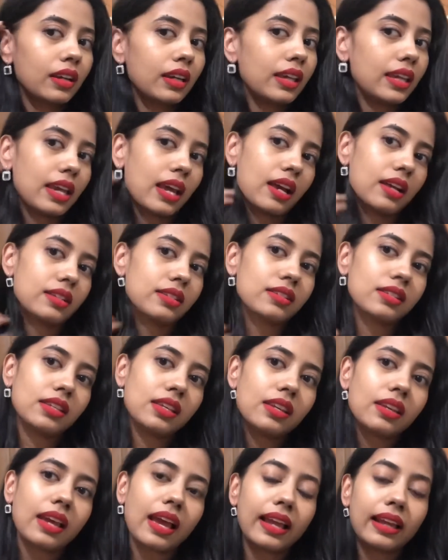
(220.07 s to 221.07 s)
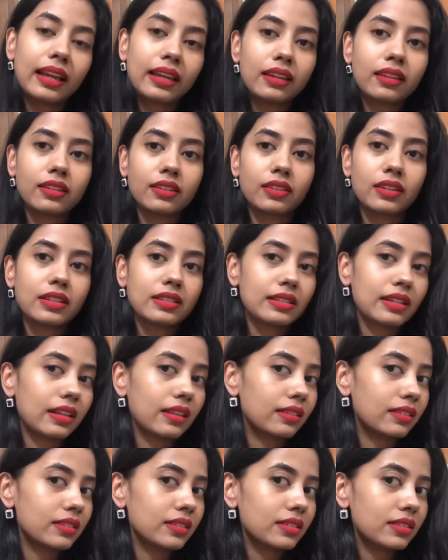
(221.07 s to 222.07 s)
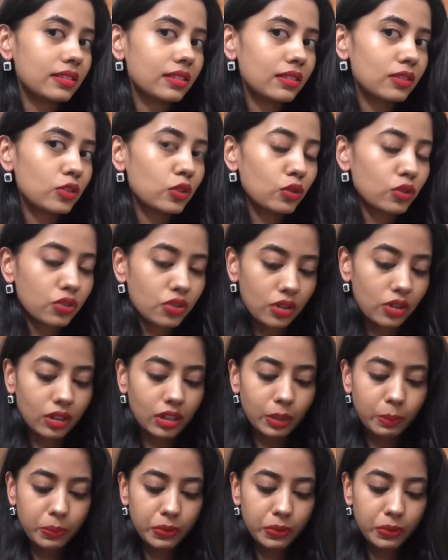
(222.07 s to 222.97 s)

Yeah, see, I like earrings like this. This looks really